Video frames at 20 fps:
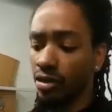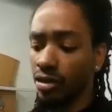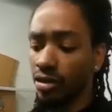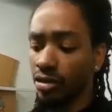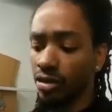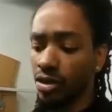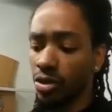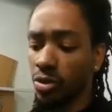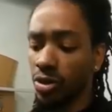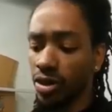or
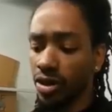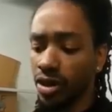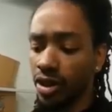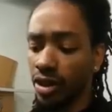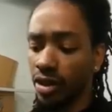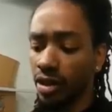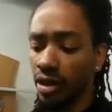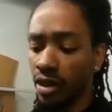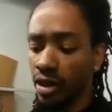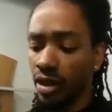
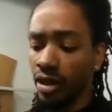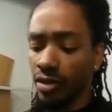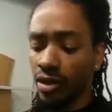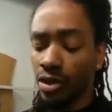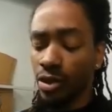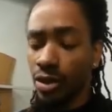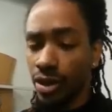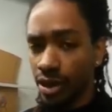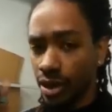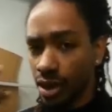twisting.
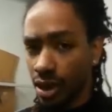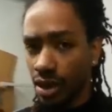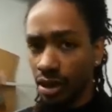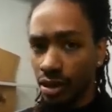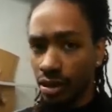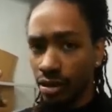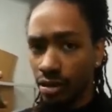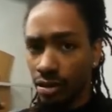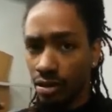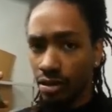Twisting,
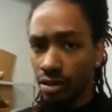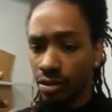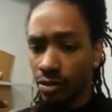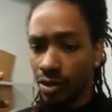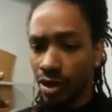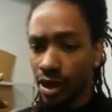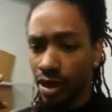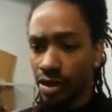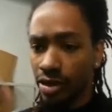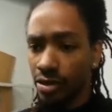
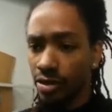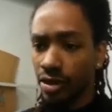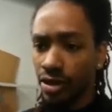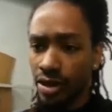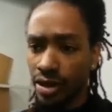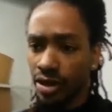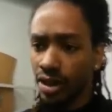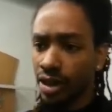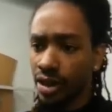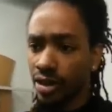what I do
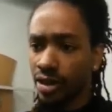is